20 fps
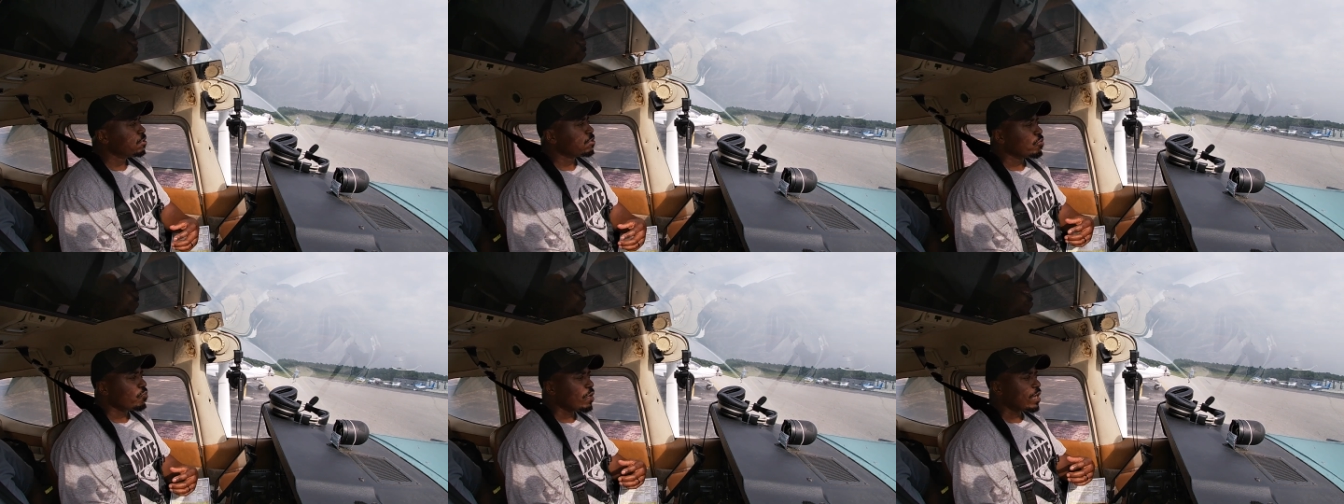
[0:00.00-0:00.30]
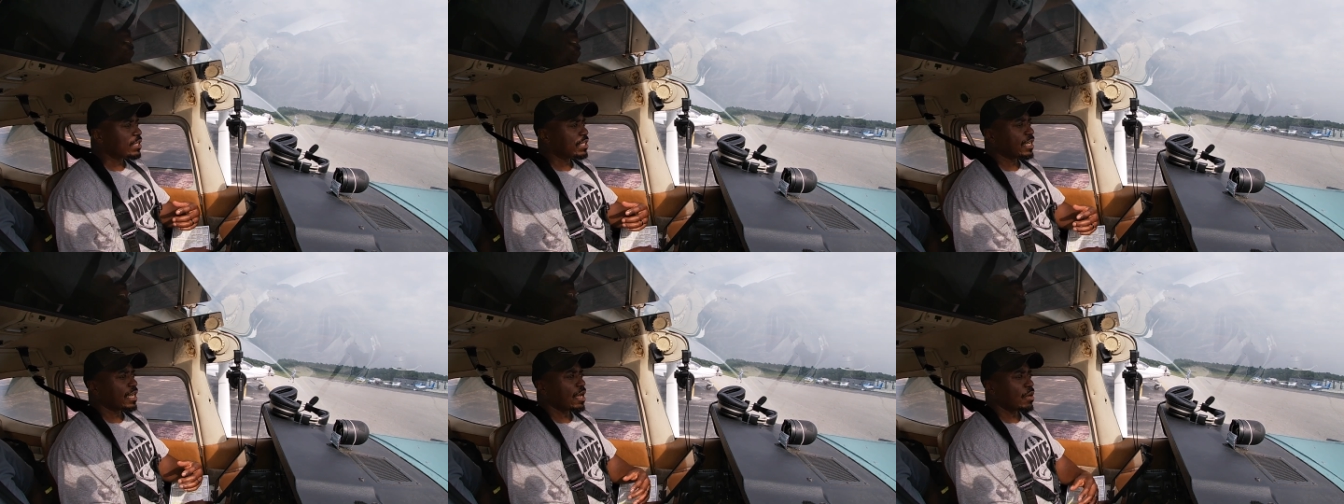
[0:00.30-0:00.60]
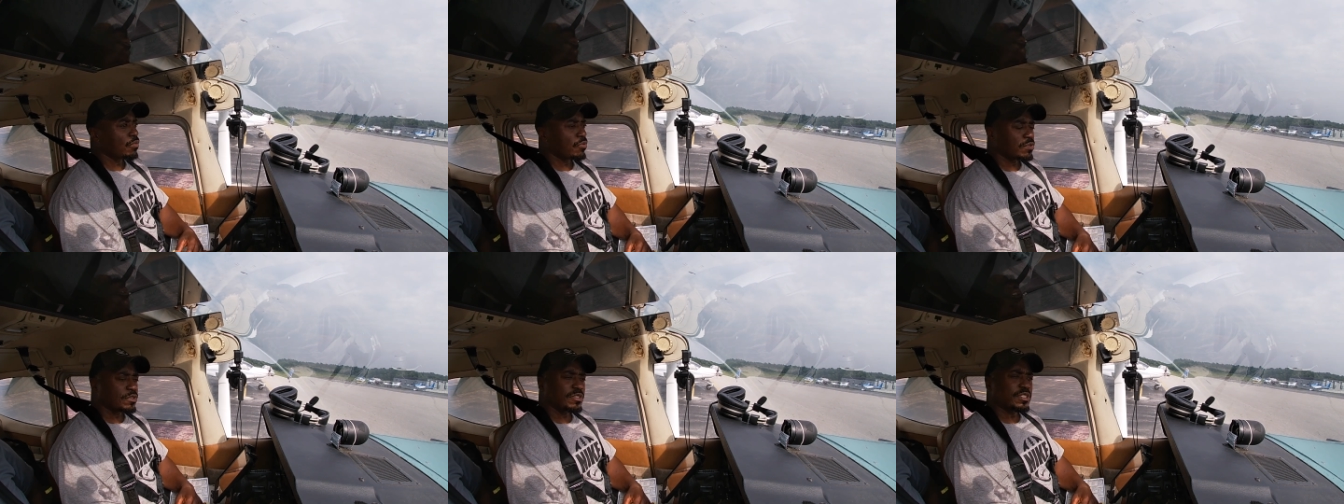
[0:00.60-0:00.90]
one thing
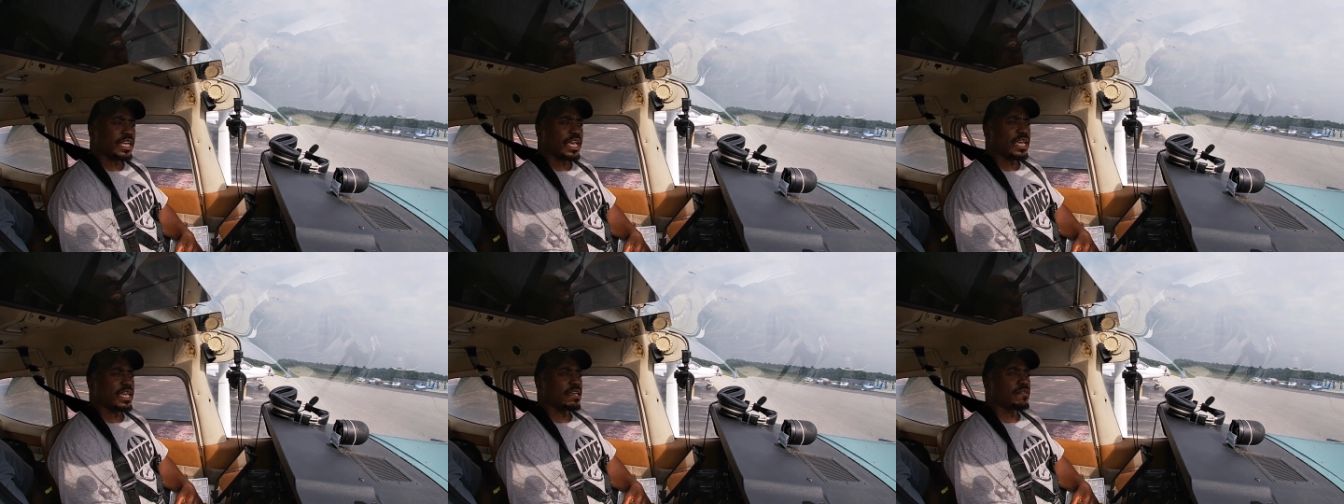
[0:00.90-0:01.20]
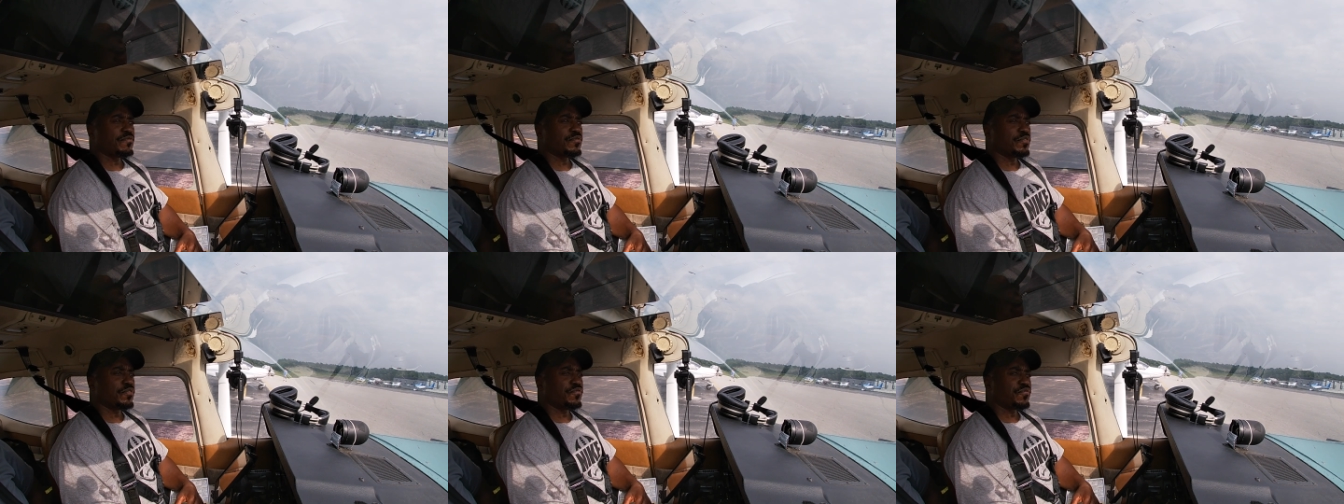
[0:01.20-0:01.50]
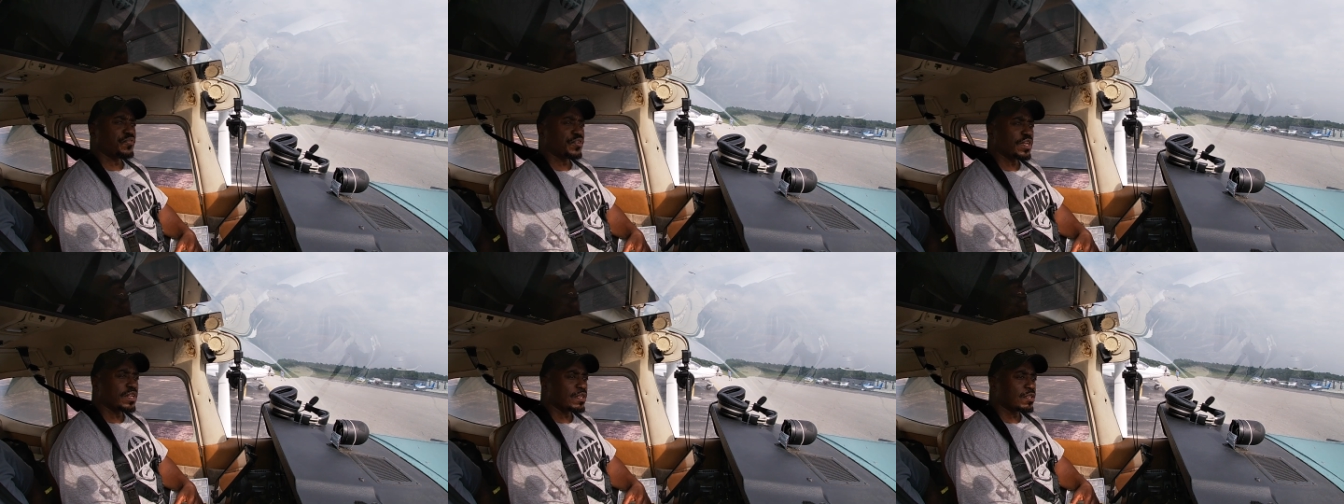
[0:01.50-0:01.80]
I will say, if you
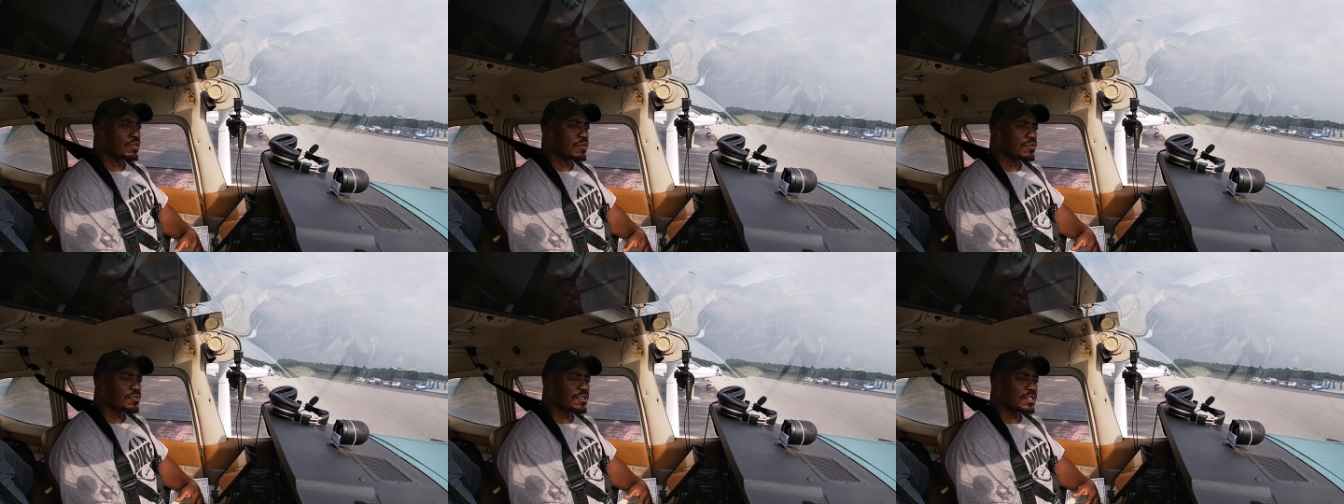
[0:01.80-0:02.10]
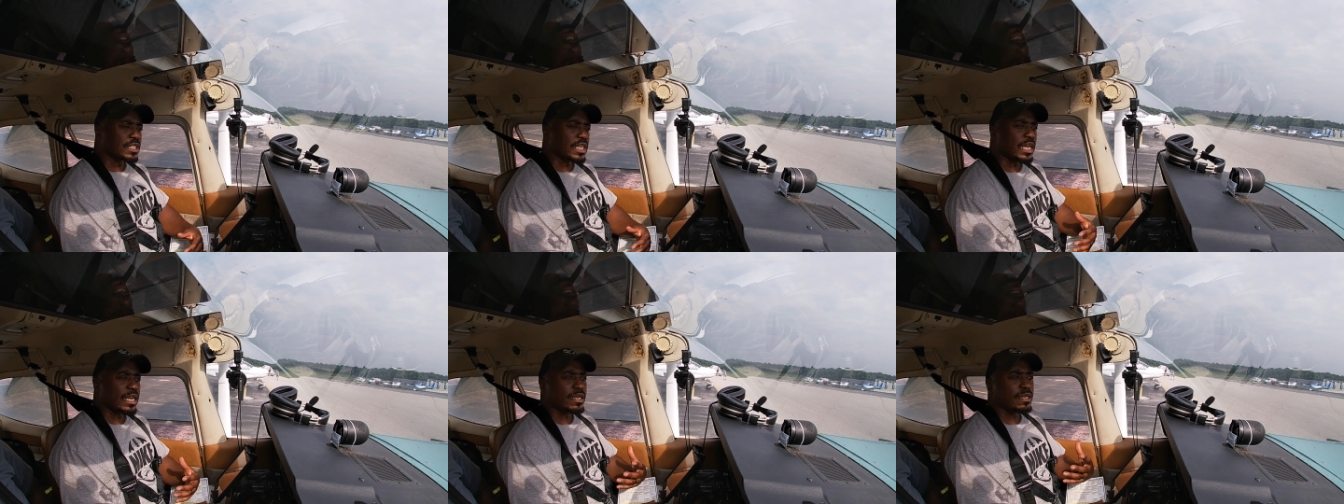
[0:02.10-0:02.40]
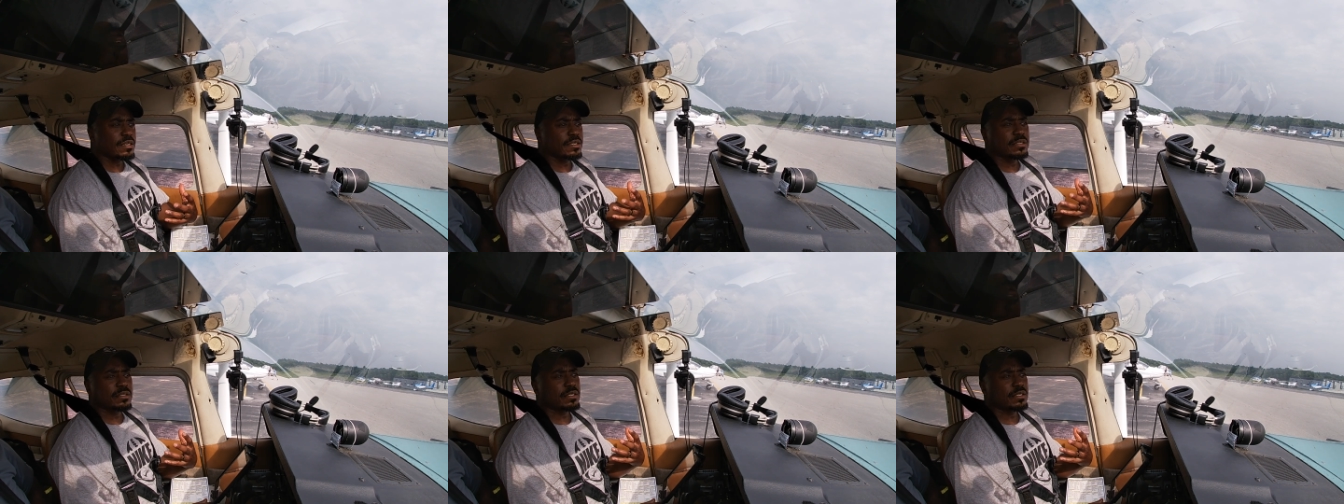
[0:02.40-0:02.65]
feel a little sick,